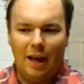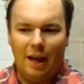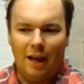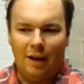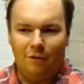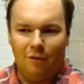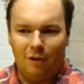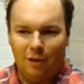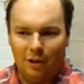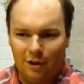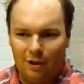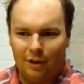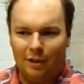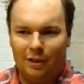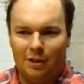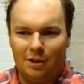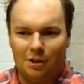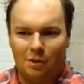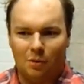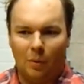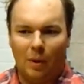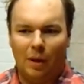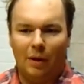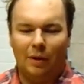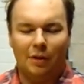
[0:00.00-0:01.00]
If you're learning
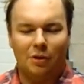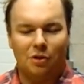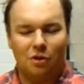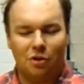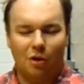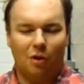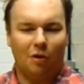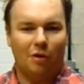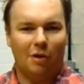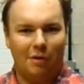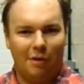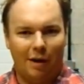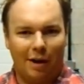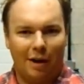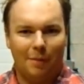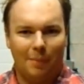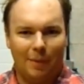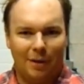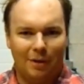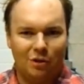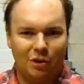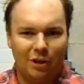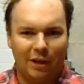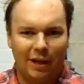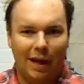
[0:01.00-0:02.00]
to weld, I strongly
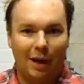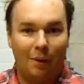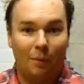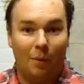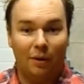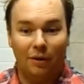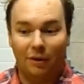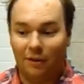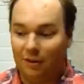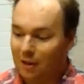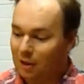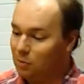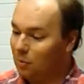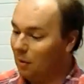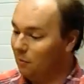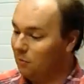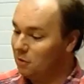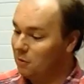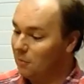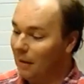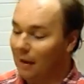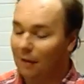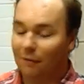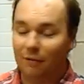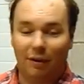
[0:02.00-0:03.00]
recommend you get one. This one
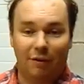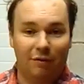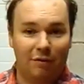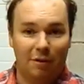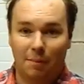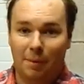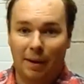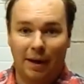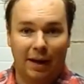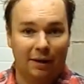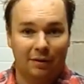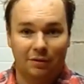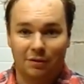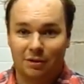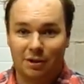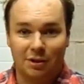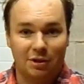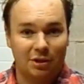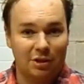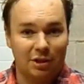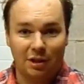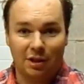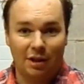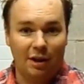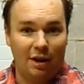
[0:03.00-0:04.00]
was about £50,
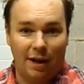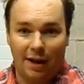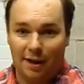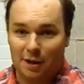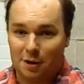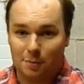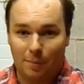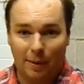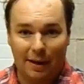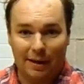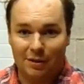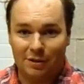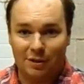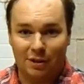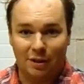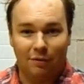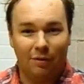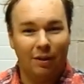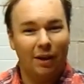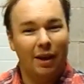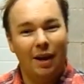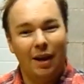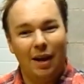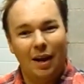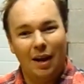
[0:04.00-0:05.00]
it's, they're not expensive.
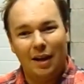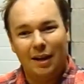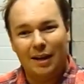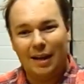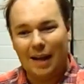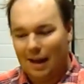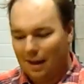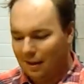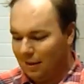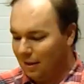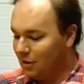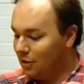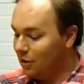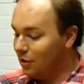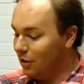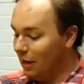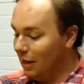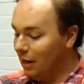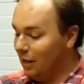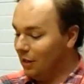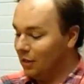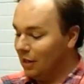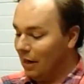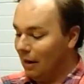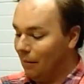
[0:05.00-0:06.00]
Get This is an
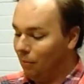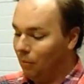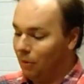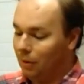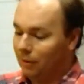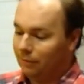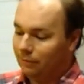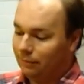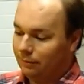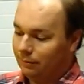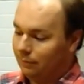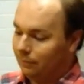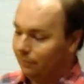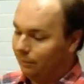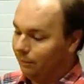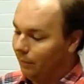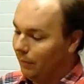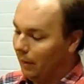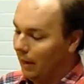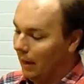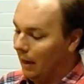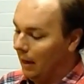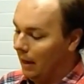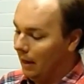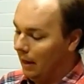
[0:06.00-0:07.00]
ESAB one.
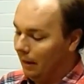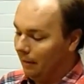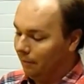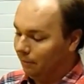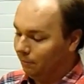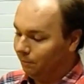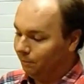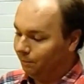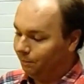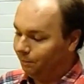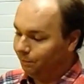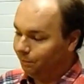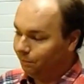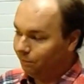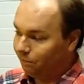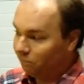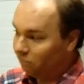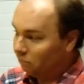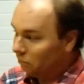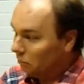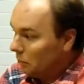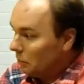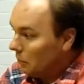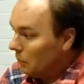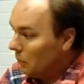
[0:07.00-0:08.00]
Um,
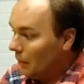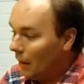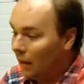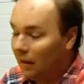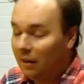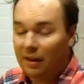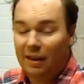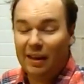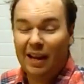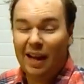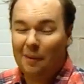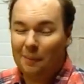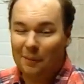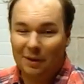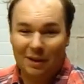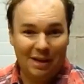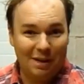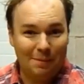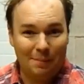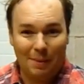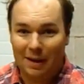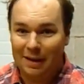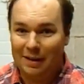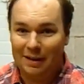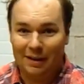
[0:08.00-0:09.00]
you can get them on
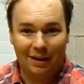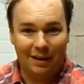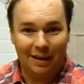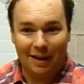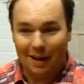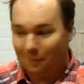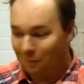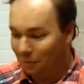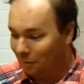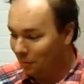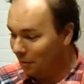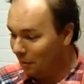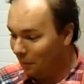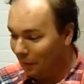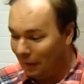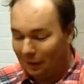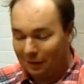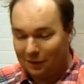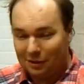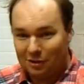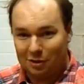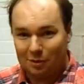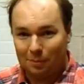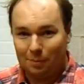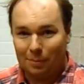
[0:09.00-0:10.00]
eBay, you can get them from your
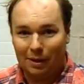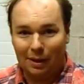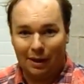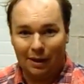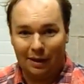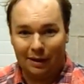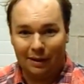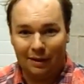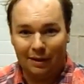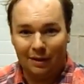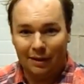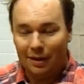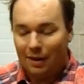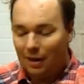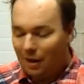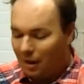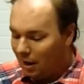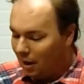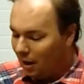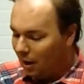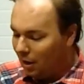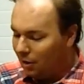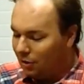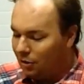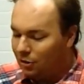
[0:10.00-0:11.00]
welding supplier.
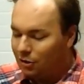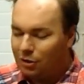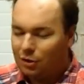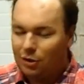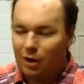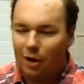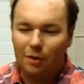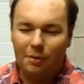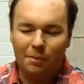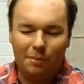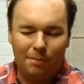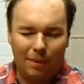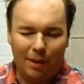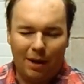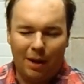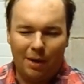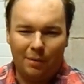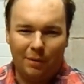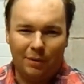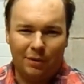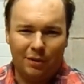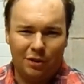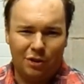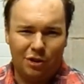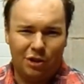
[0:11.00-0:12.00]
Don't buy
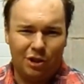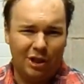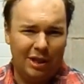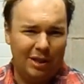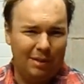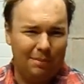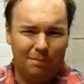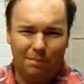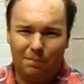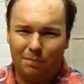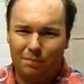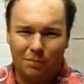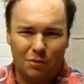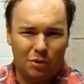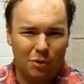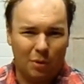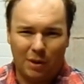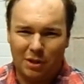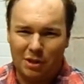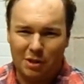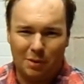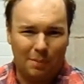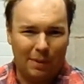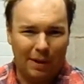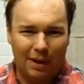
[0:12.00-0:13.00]
one of the cheap
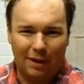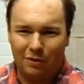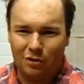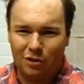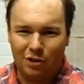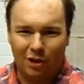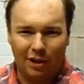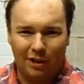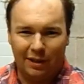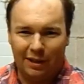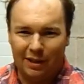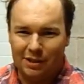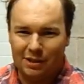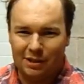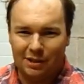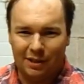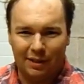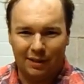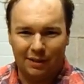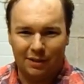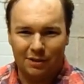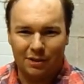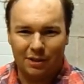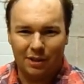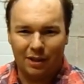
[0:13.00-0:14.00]
£20 Chinese
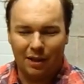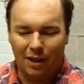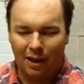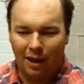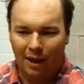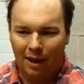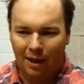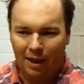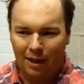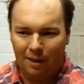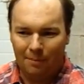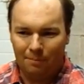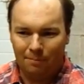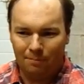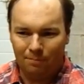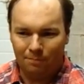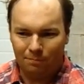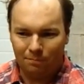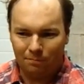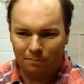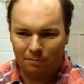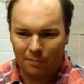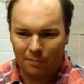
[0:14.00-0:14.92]
things. Um,